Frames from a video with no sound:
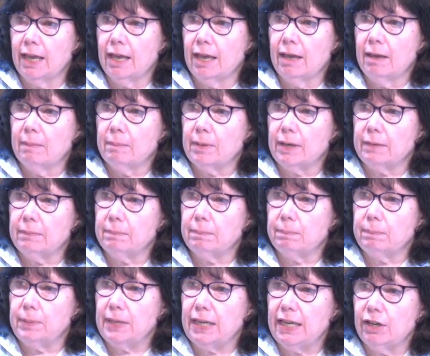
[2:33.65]
But
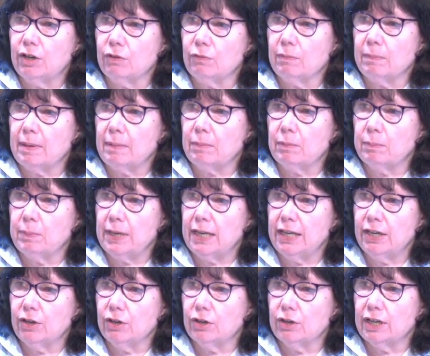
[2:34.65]
Peter, remember
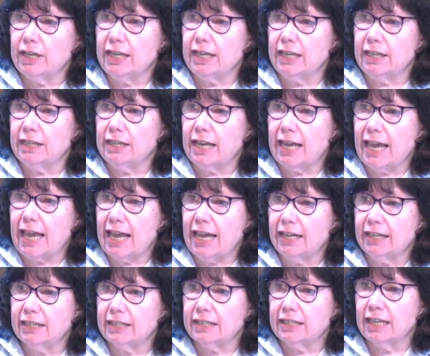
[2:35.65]
Peter in
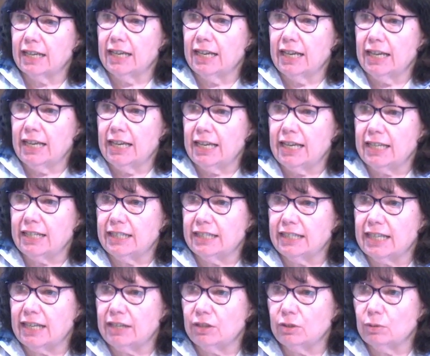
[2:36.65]
Acts is
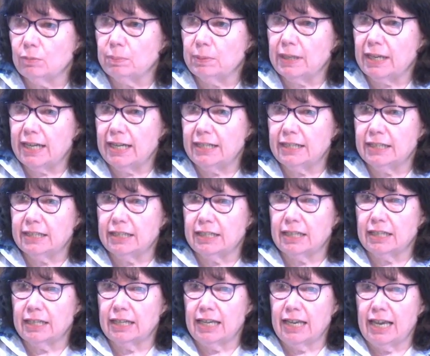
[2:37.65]
sent to a place,
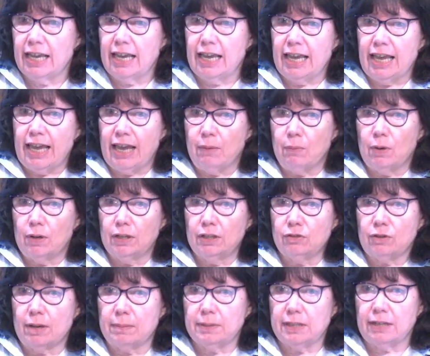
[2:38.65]
and what
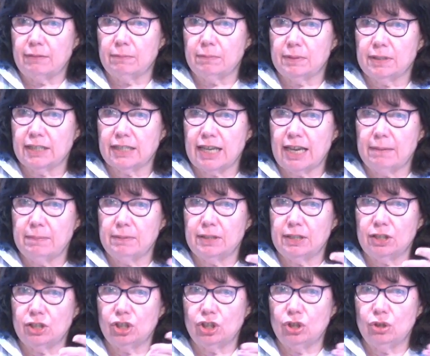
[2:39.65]
drops down from the sky but
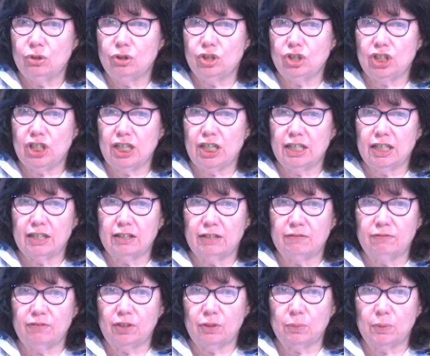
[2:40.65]
this huge sheet
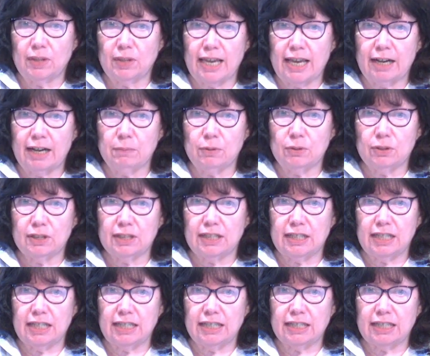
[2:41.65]
filled with animals, and
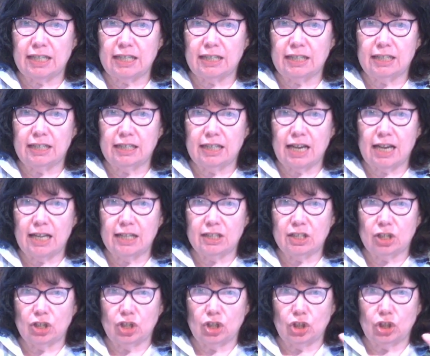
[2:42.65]
he said, God
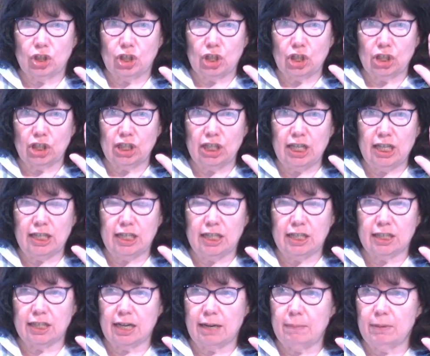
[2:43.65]
said, kill and eat. He
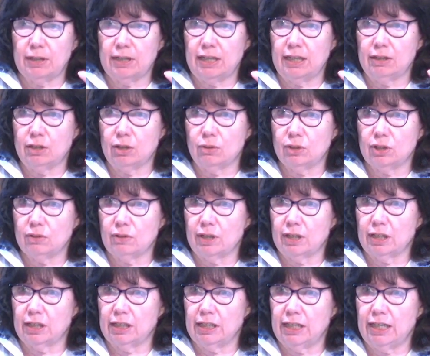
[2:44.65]
said, I'm not going to eat those. They're
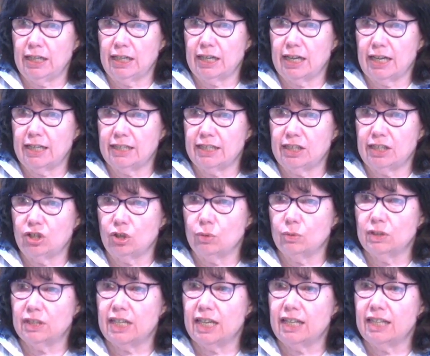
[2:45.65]
unclean. And God said, don't
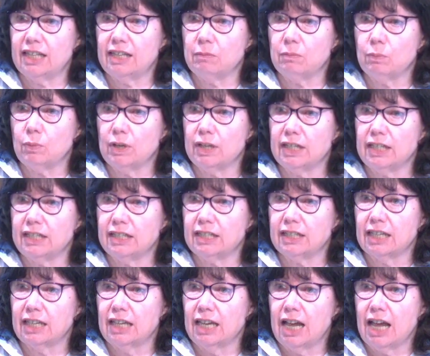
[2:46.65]
say that what is
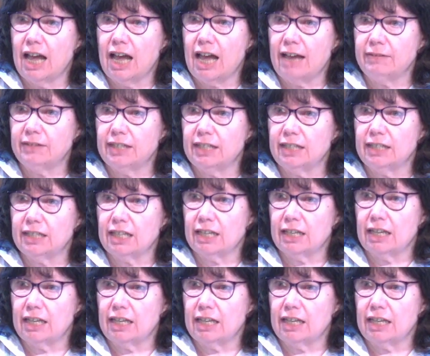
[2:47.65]
I've said is that